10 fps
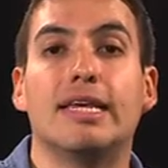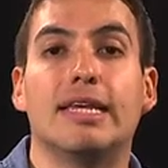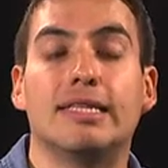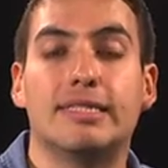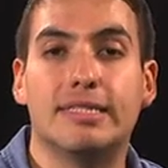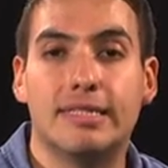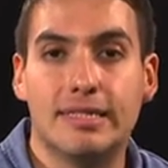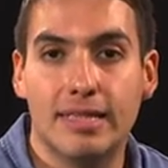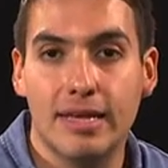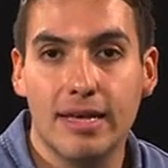
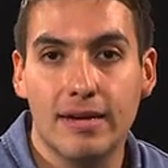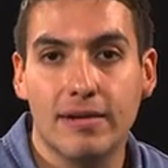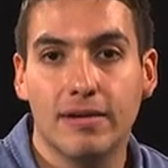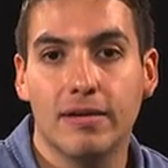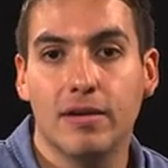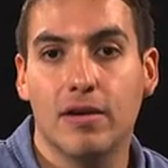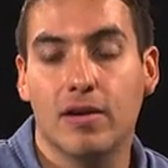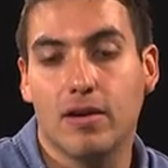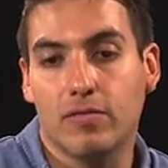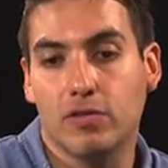Instead
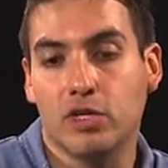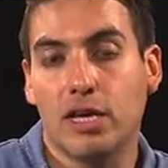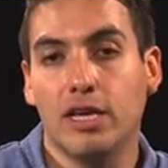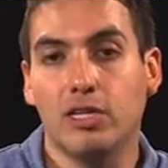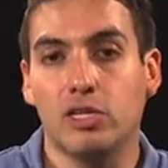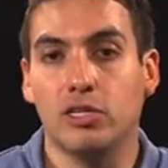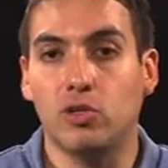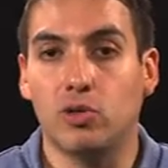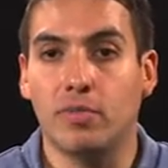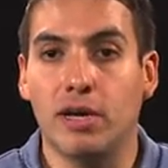of changing
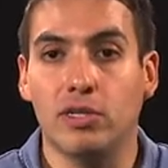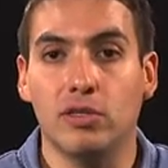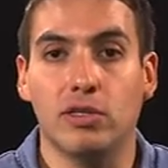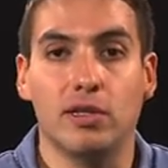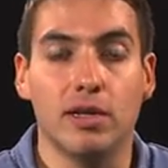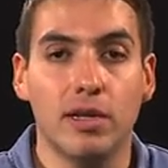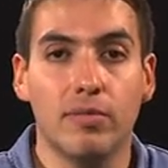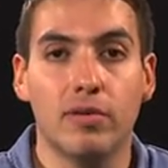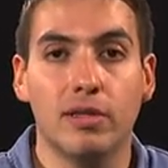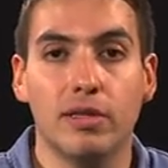your mind to the
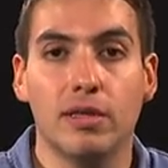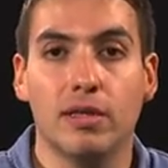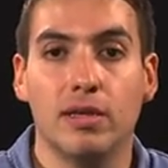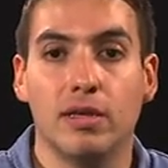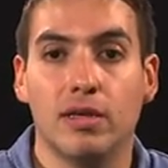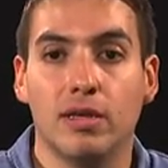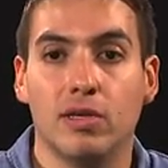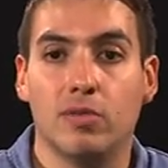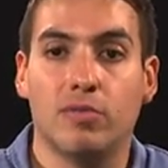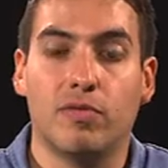deliberate,
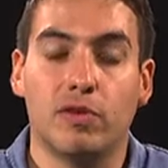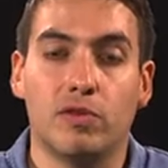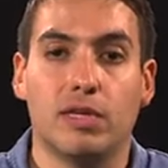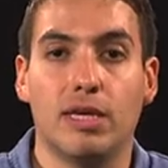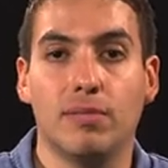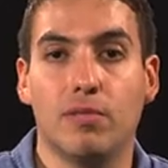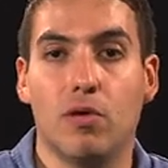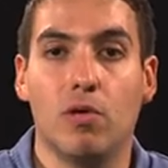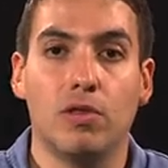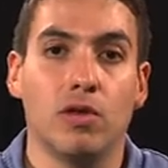you prefer to keep
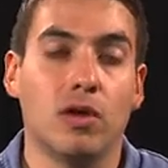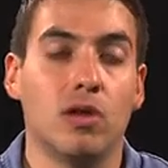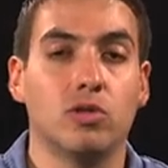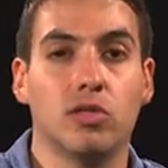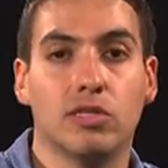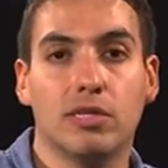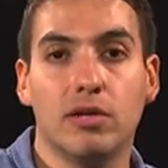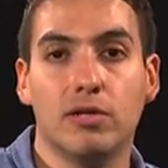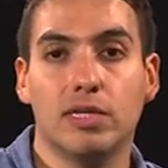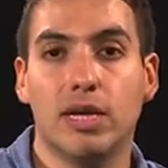holding on to the
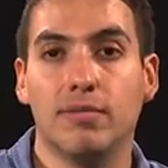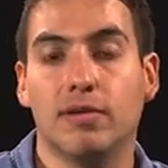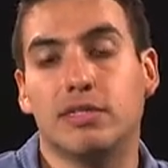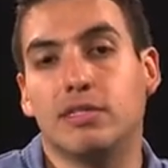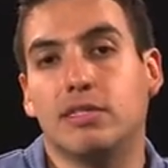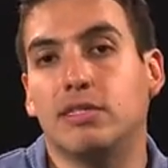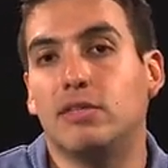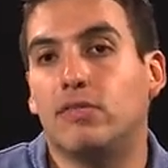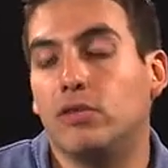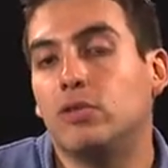stereotype because it's
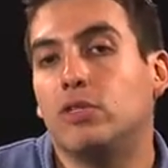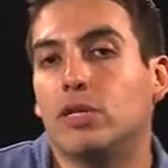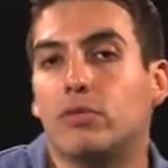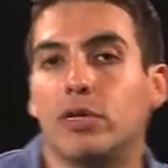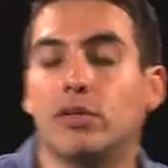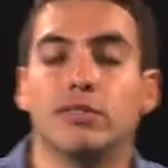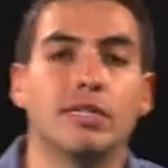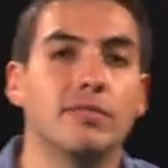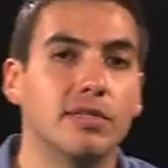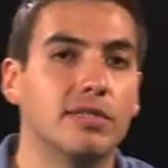easier for you to keep running on
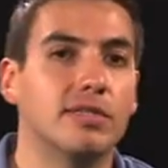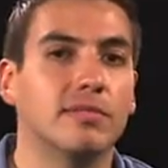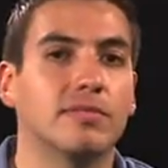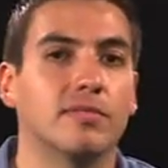schemas.